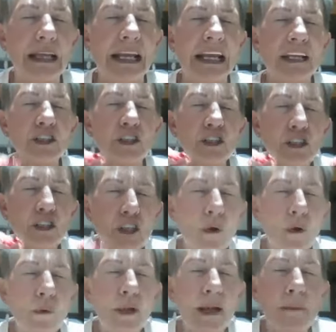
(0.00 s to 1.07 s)
is
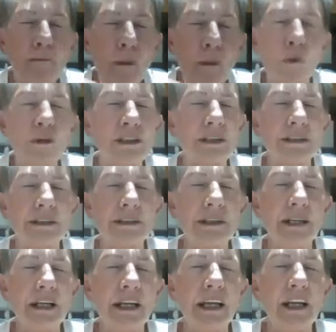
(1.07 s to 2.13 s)
so important
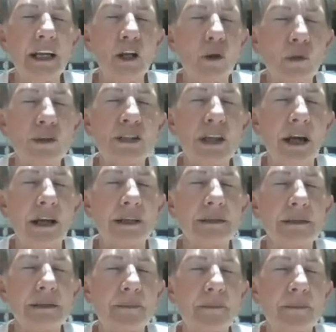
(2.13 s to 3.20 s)
in your
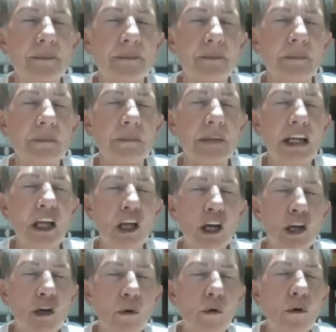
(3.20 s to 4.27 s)
sight.
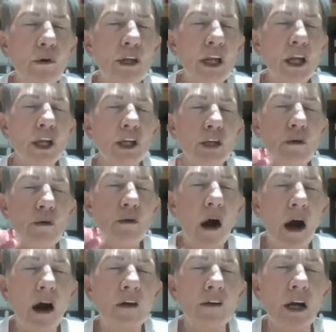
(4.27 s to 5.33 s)
Lord, you
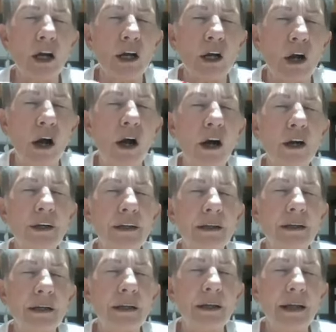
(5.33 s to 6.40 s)
are a God
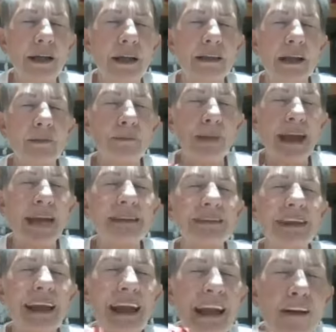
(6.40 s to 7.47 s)
that
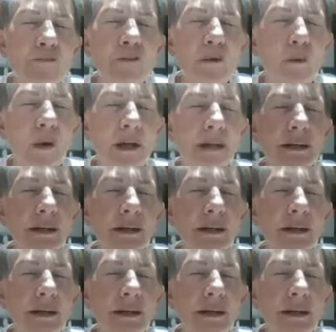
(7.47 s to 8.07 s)
makes everyone,